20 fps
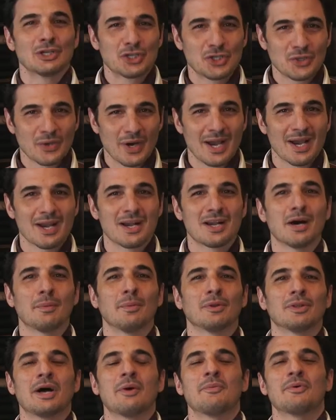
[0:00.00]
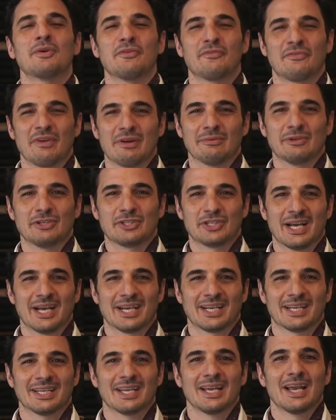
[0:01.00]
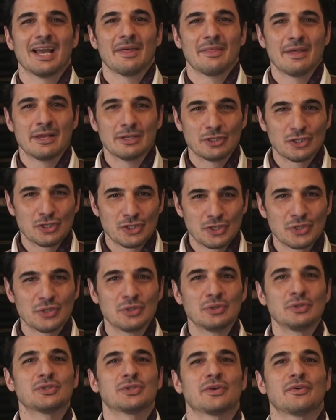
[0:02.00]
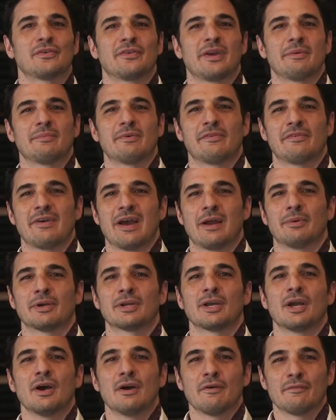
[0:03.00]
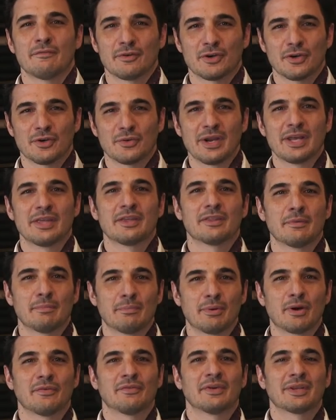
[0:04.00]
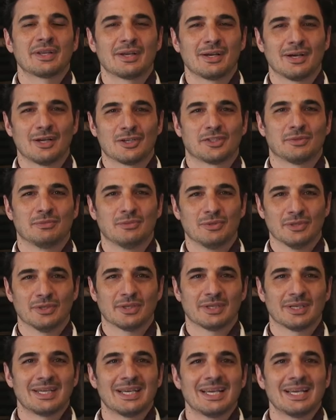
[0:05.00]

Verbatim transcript: Try a couple on with your favorite jacket. Then choose your favorite fabric for creating the perfect custom look.